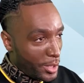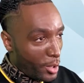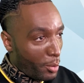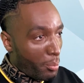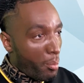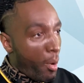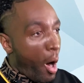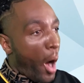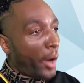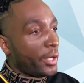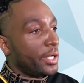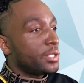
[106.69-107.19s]
are
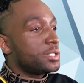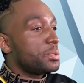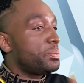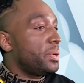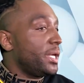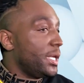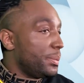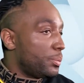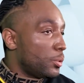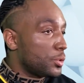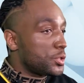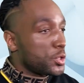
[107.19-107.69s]
marketed to
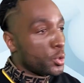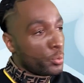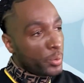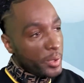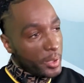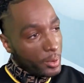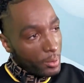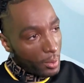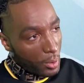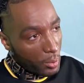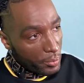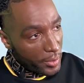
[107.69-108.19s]
people to
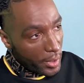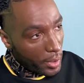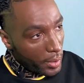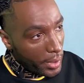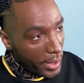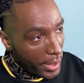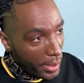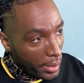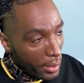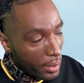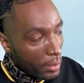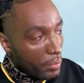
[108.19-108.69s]
regrow their
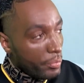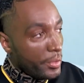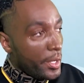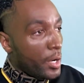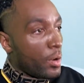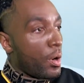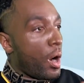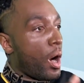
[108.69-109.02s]
hair. There